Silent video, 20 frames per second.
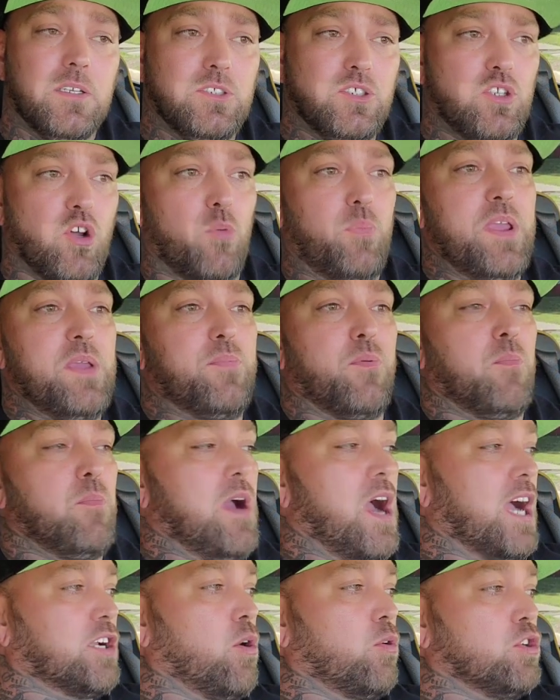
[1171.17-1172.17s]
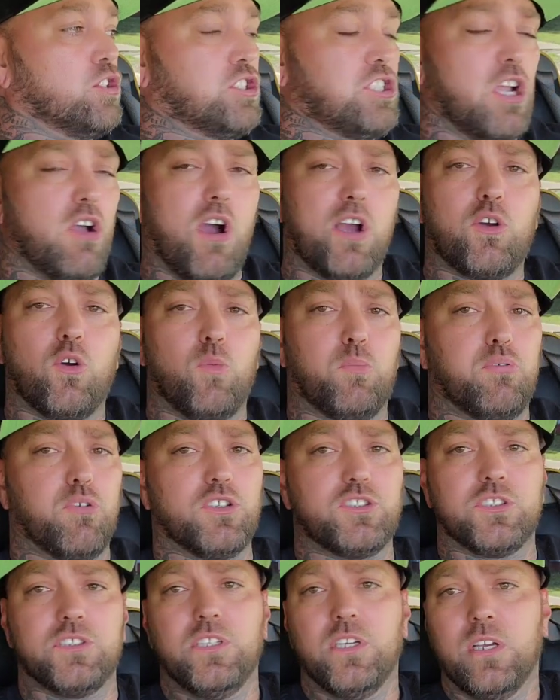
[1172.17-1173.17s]
You know, people, man, I go to jail, I go to
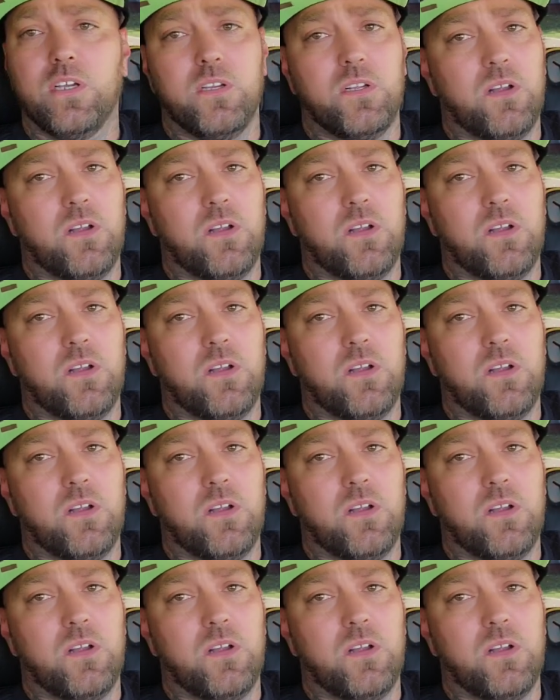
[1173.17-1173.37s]
prison.